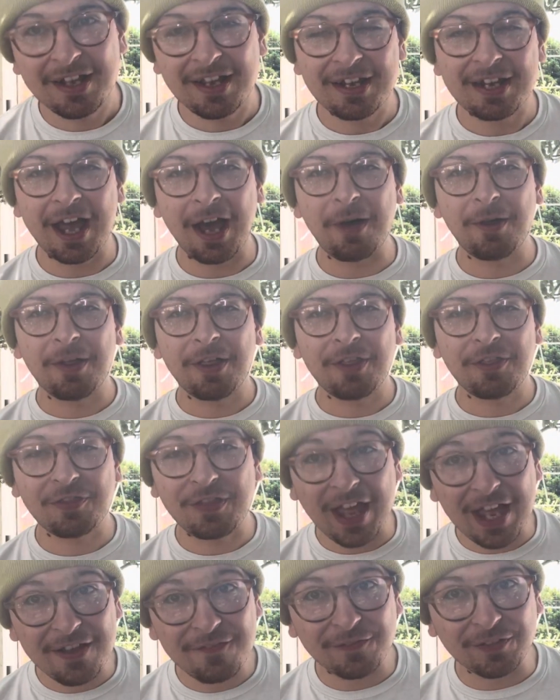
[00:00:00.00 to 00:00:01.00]
Now,
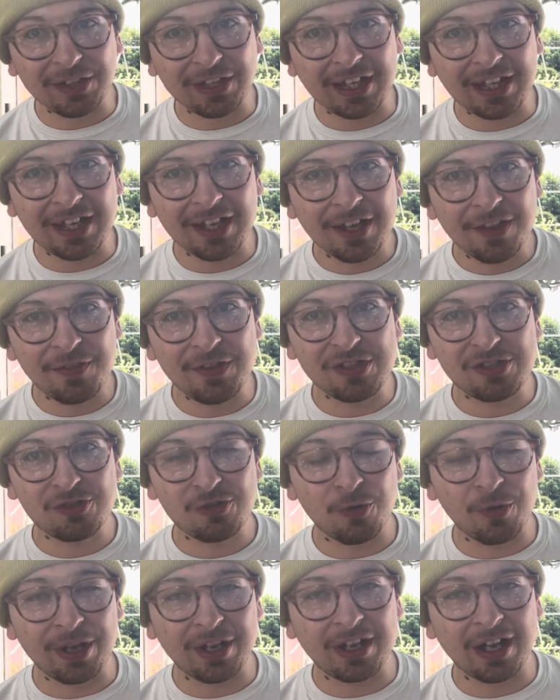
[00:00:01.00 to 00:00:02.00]
thankfully, this
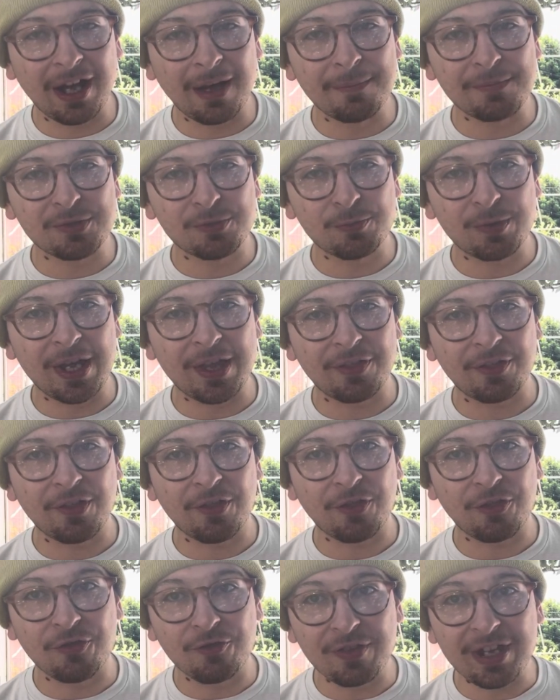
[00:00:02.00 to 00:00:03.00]
toy comes with
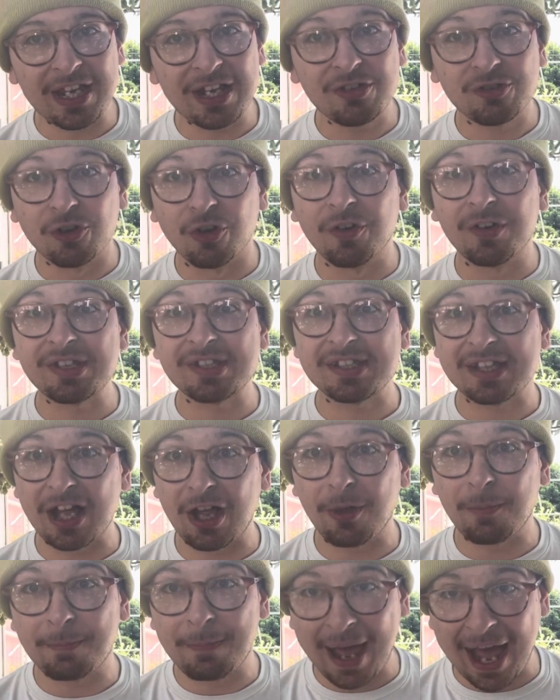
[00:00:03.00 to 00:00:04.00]
3
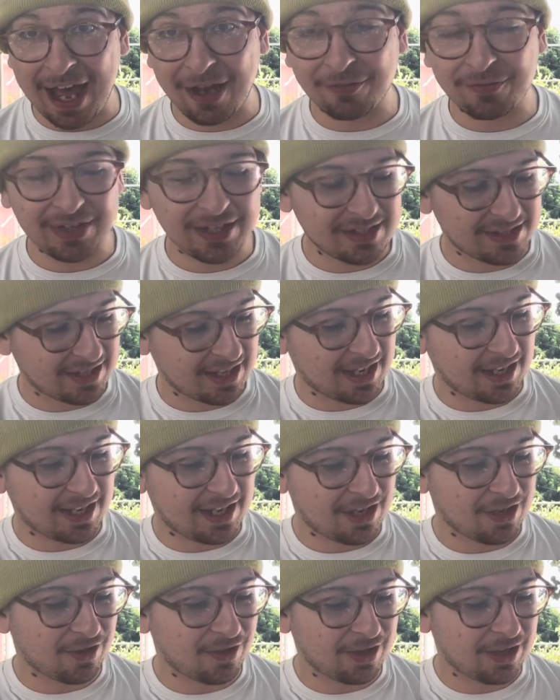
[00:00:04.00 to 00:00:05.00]
Duracell batteries in
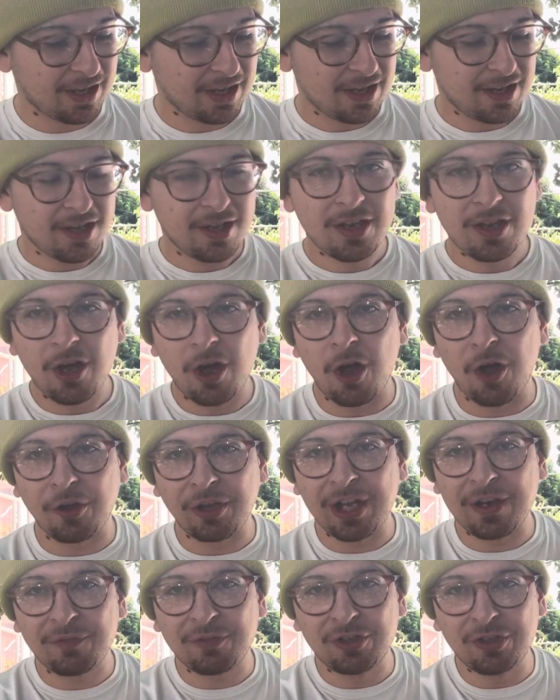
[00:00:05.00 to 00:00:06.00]
here. All
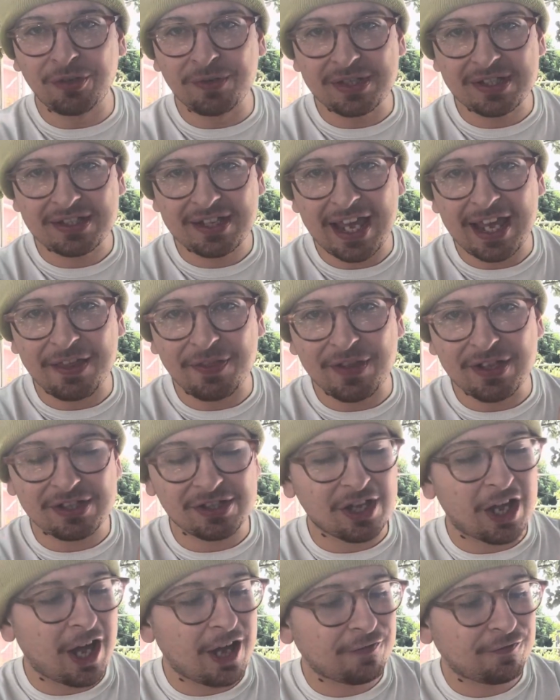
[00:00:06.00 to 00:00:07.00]
you have to do is take this
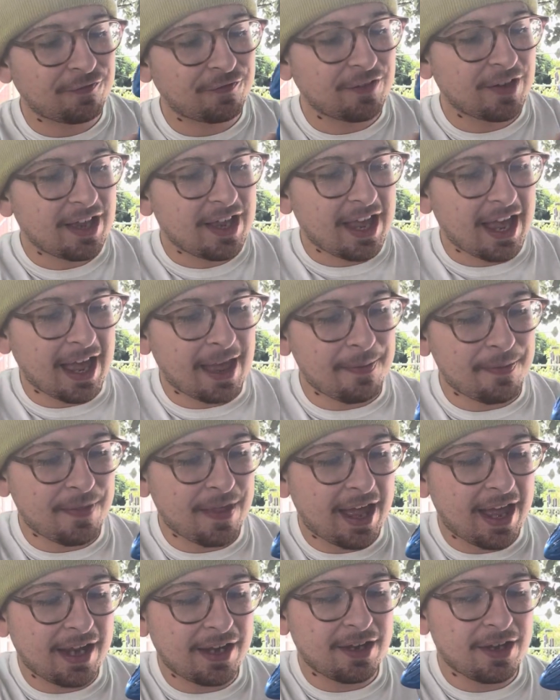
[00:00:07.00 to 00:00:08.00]
off, and
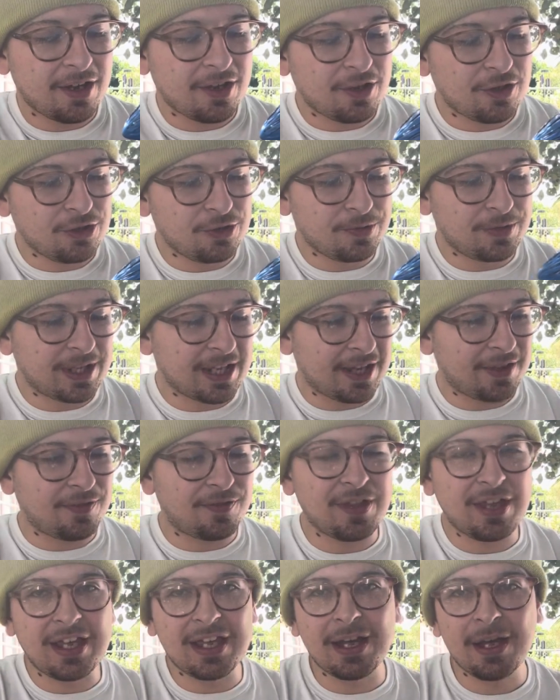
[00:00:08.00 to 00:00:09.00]
then you get
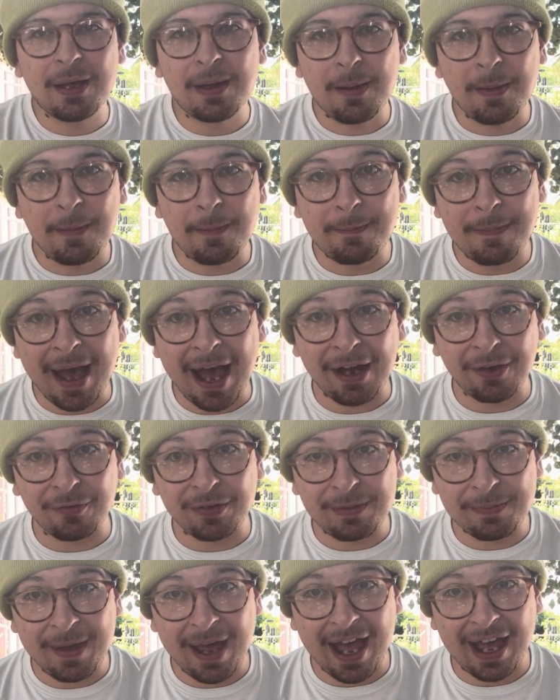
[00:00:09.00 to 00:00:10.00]
the
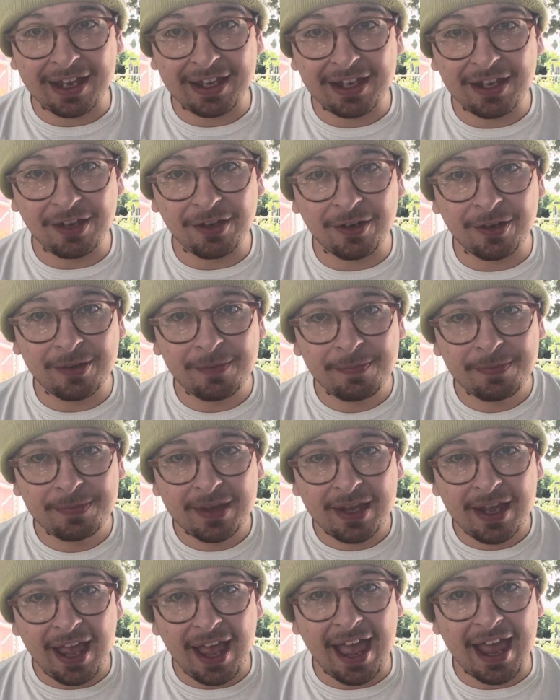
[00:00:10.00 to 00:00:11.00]
battery pack here.
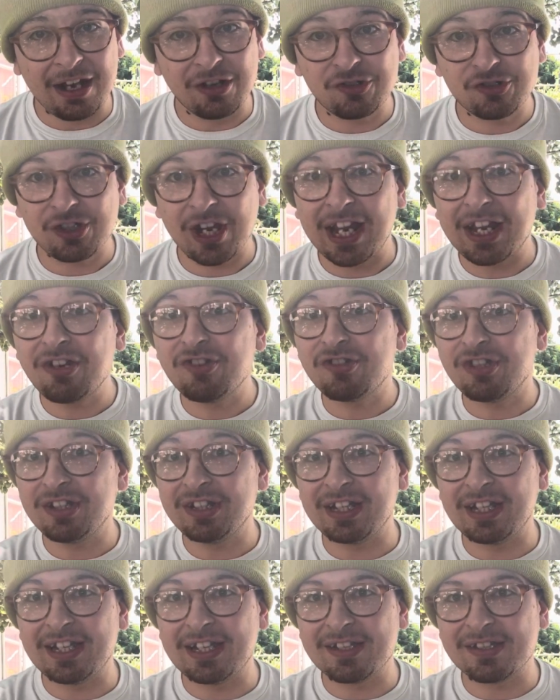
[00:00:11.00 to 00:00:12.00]
And changing
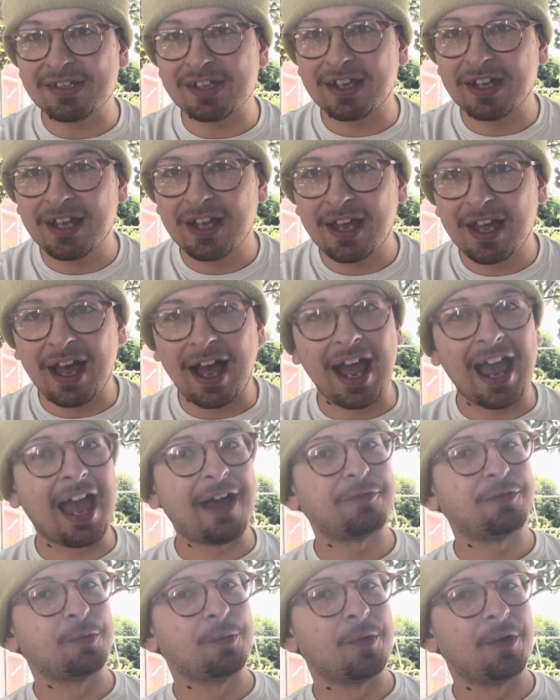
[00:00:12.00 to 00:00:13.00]
these, I
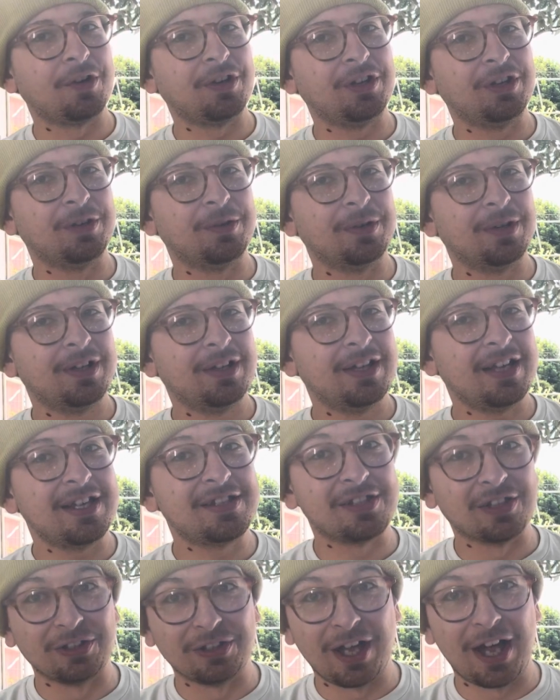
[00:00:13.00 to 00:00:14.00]
have to warn you,
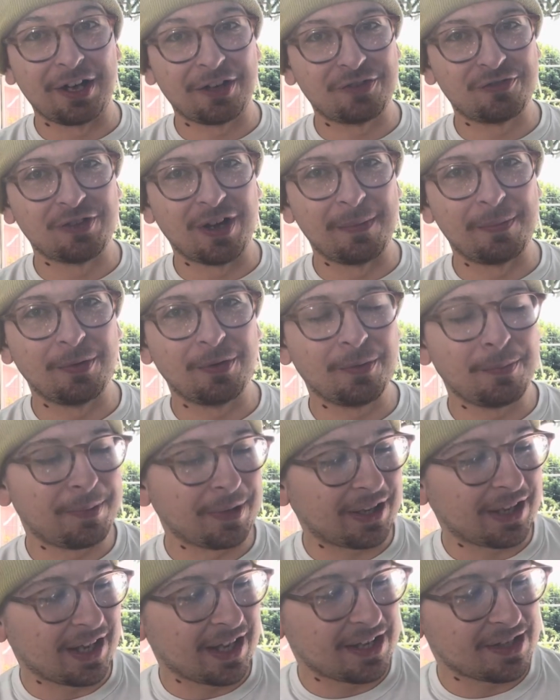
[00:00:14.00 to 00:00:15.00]
is a lot of trouble
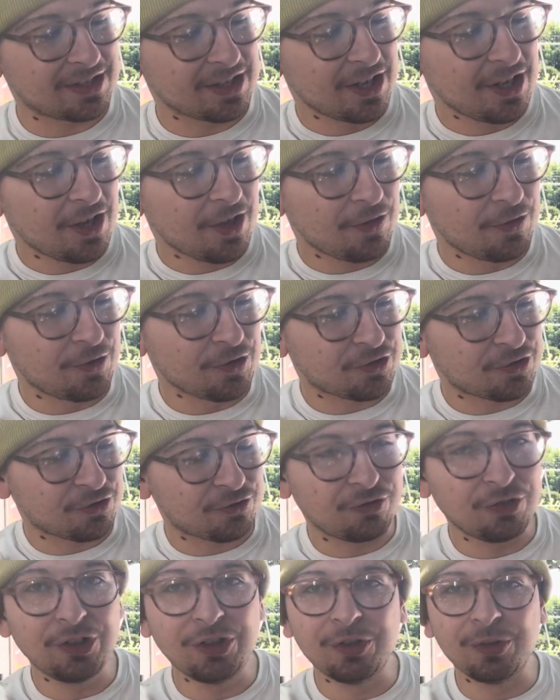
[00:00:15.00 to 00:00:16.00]
because the
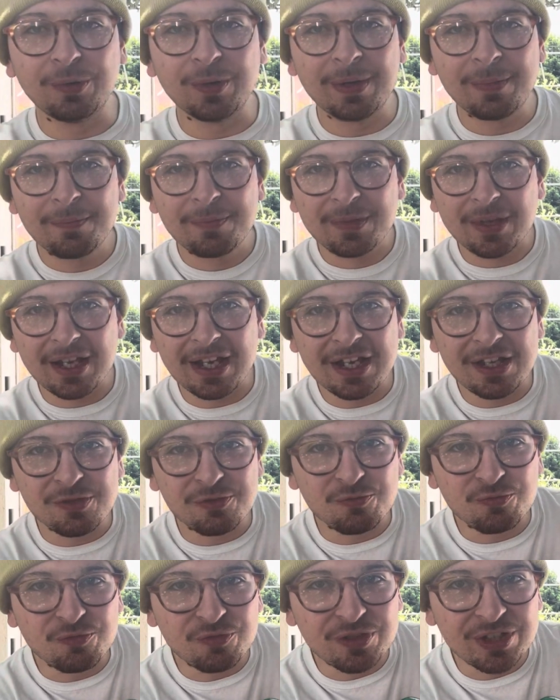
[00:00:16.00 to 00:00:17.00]
screw is
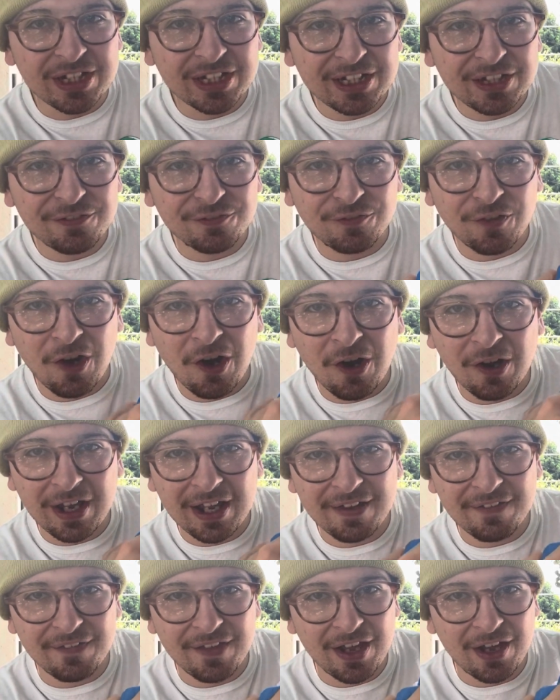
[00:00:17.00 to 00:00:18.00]
really far
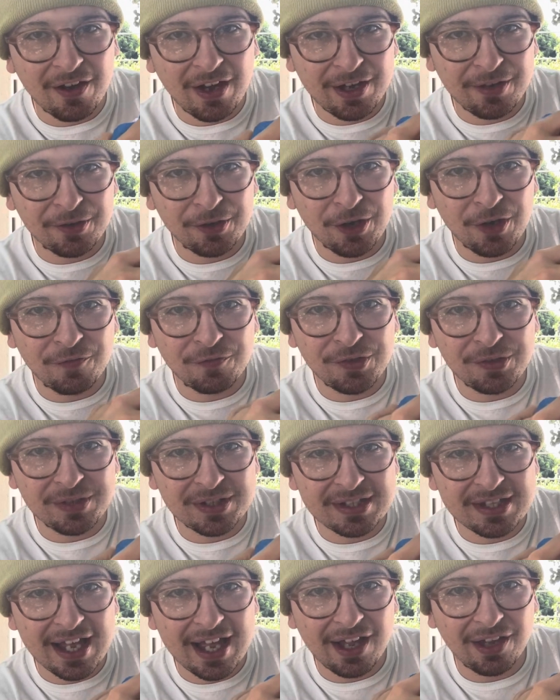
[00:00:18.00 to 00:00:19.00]
in there. I don't know if you
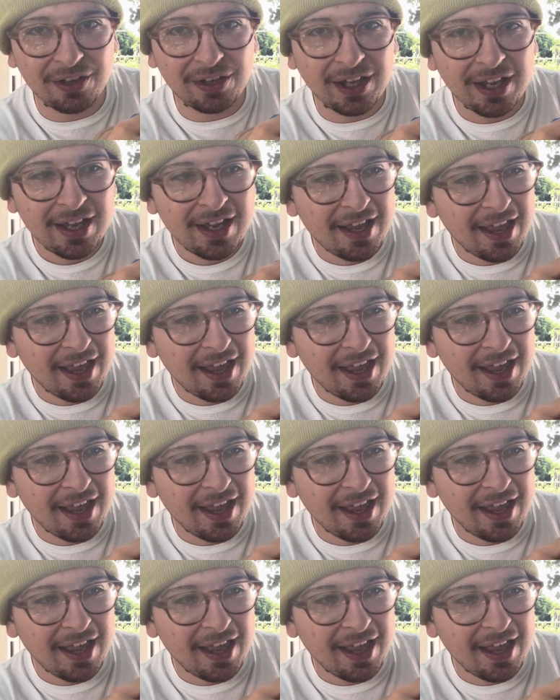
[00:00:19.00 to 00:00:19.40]
can tell.